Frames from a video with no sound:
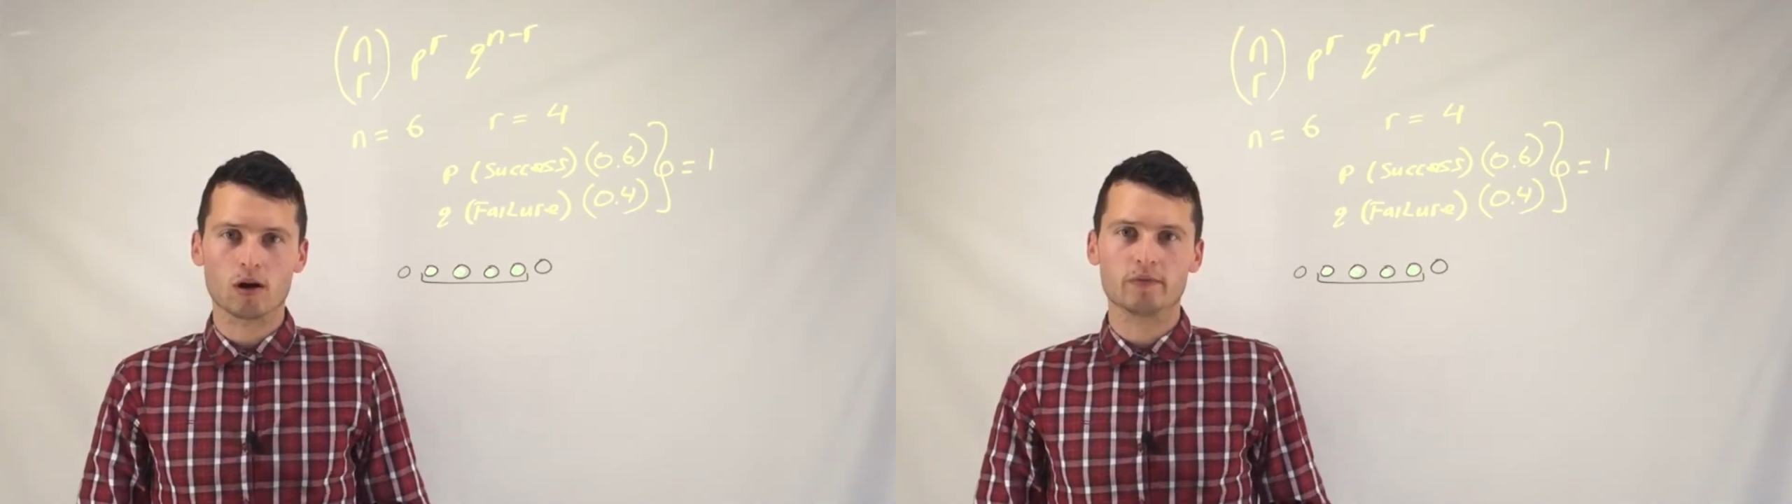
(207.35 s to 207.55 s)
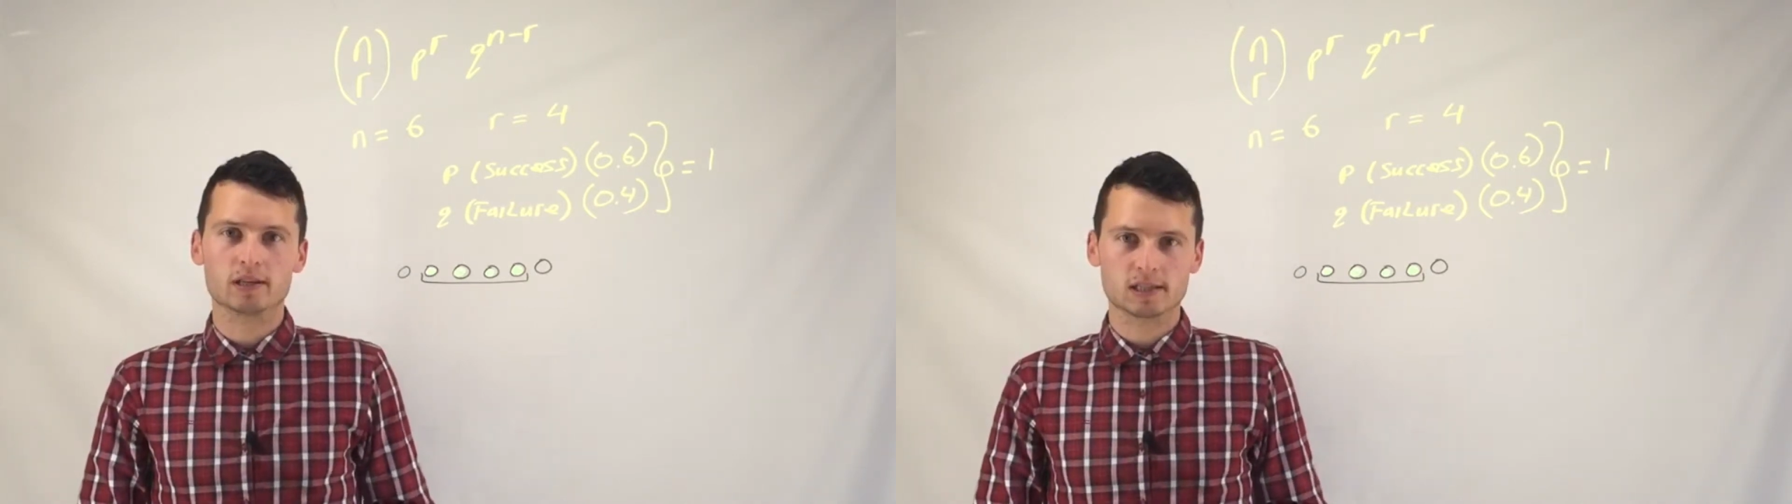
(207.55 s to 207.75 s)

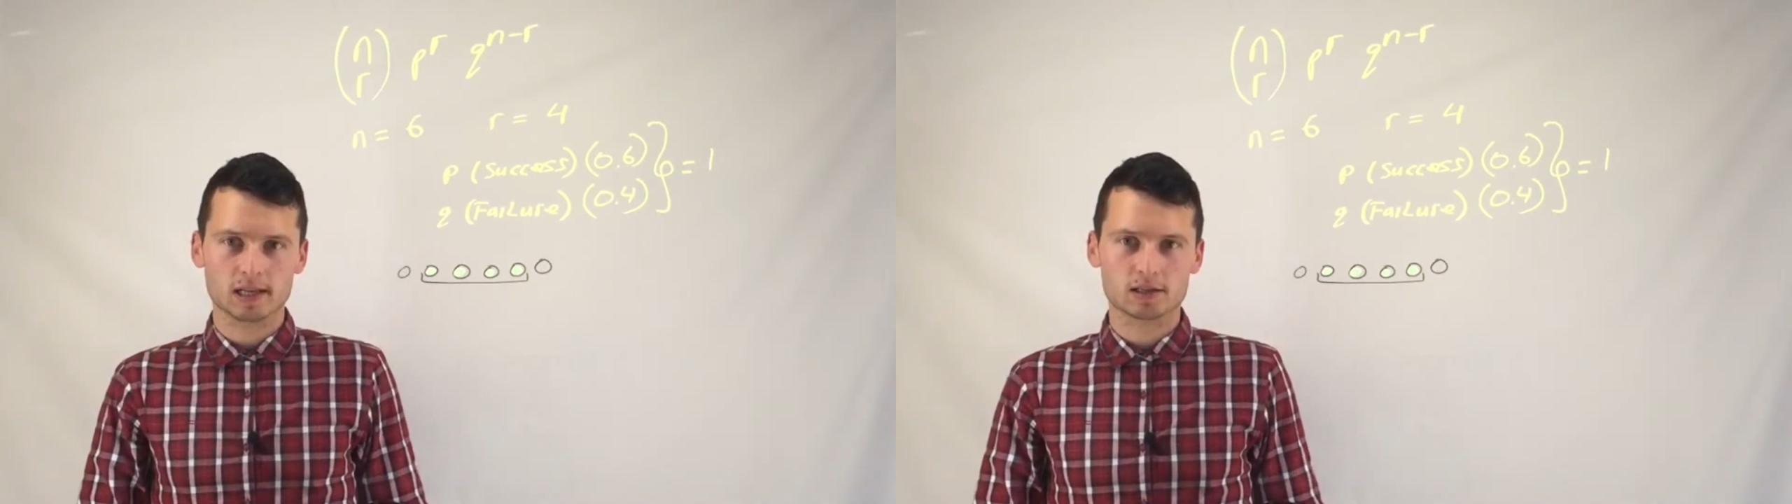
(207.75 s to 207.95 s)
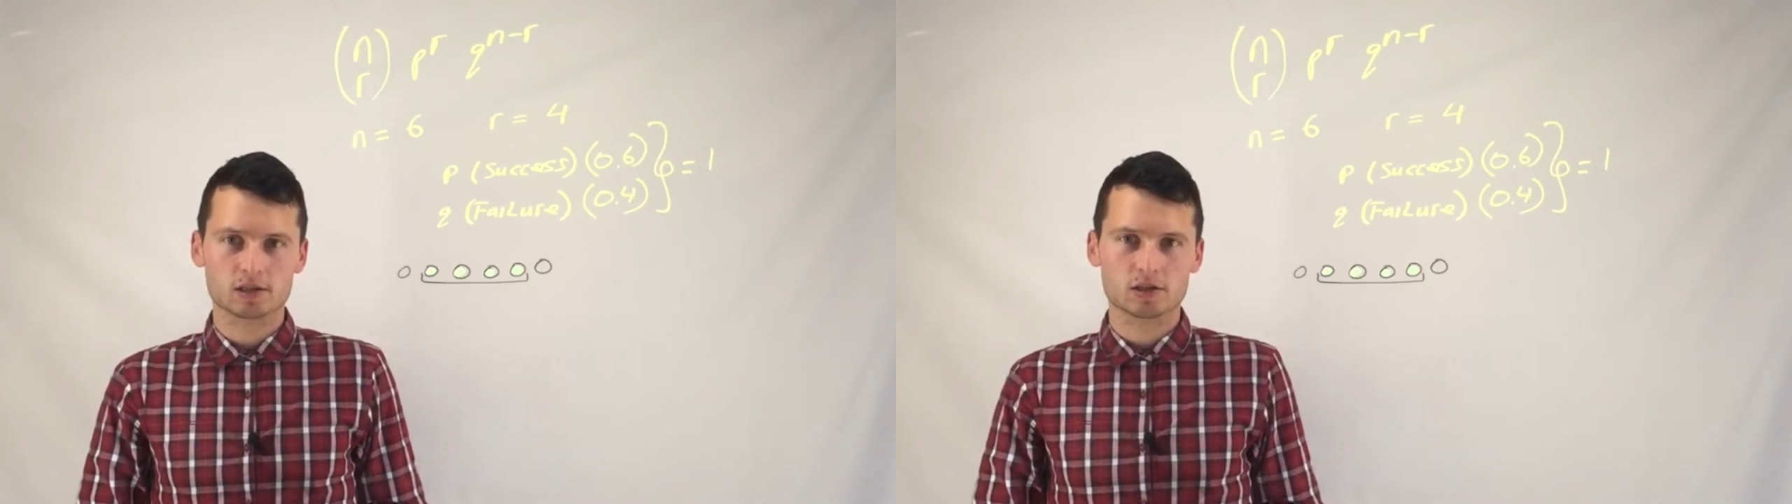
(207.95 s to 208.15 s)
of the
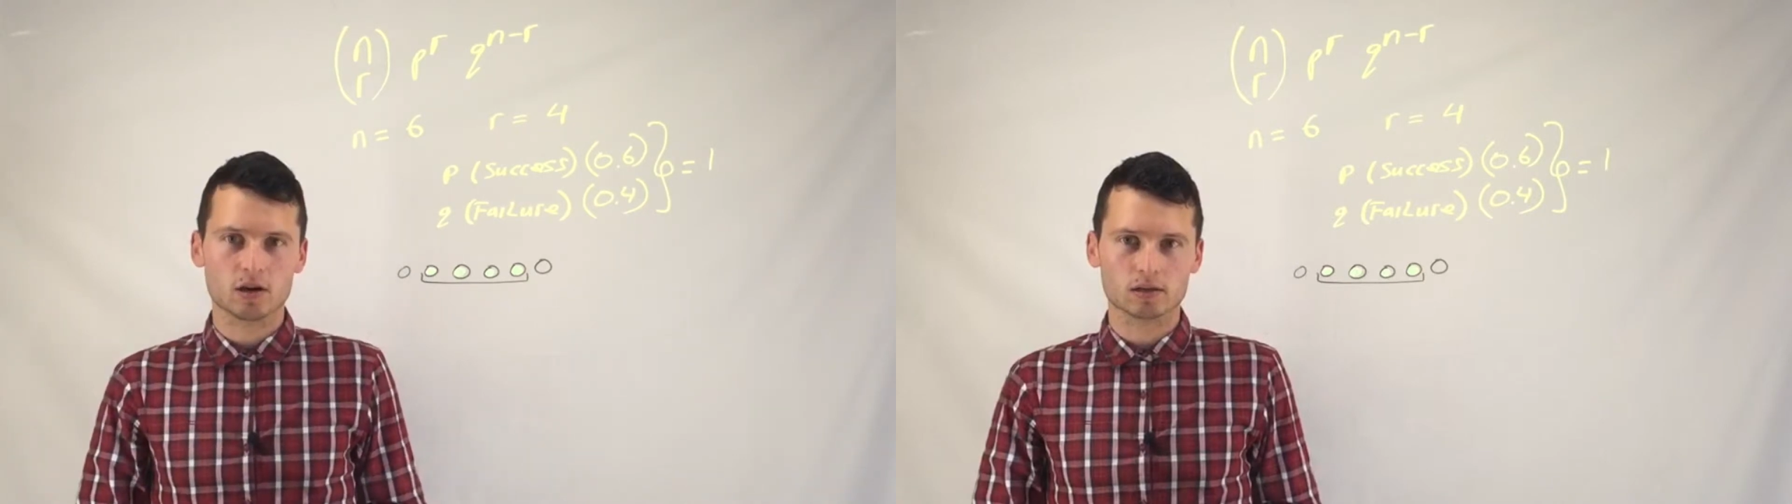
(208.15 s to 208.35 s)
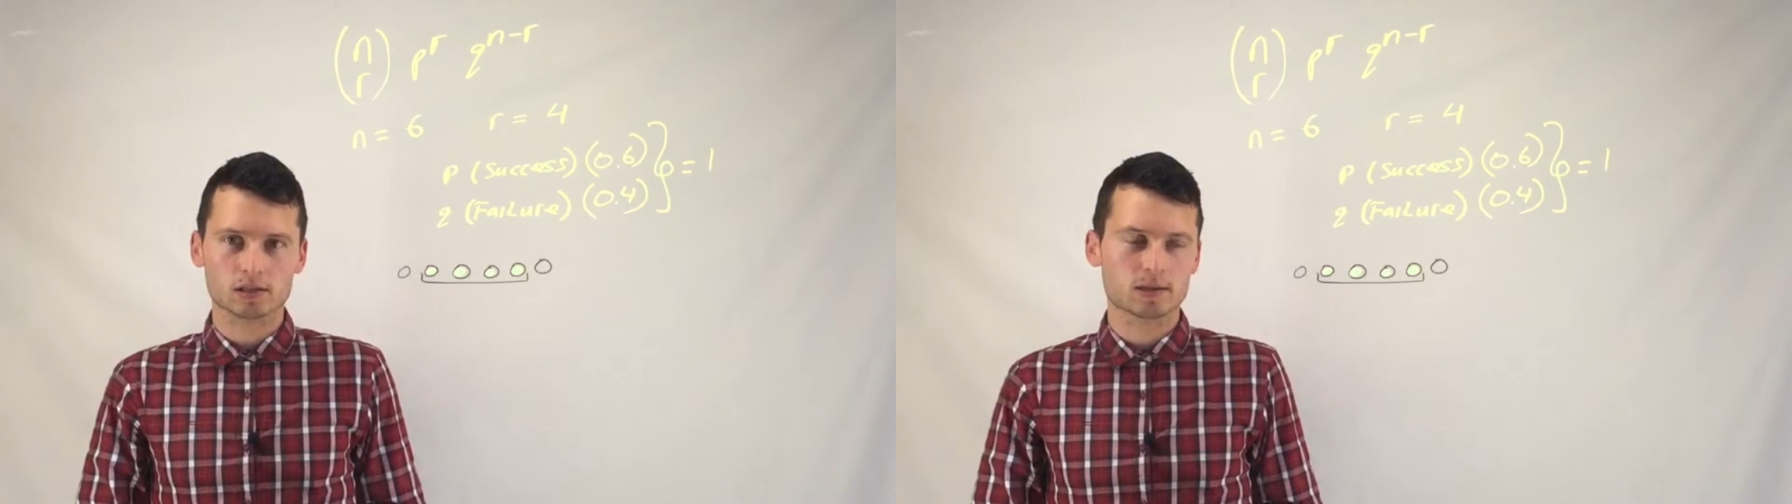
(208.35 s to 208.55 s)
6
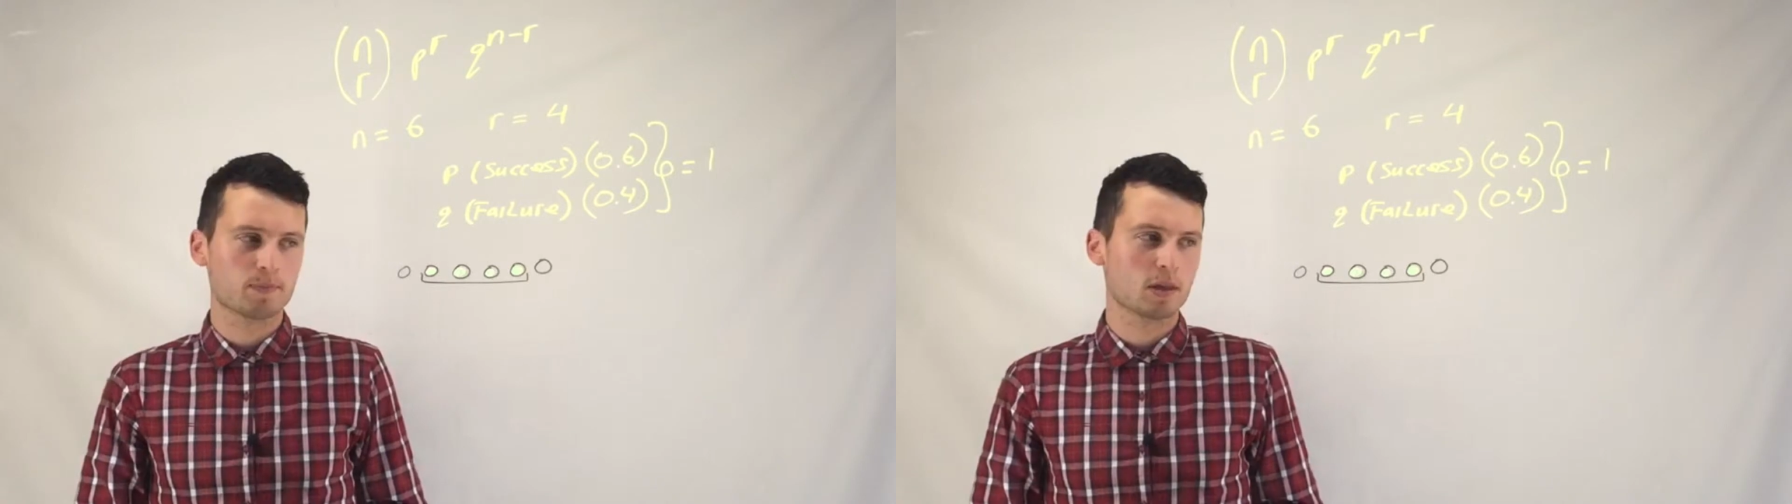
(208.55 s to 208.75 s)
shots.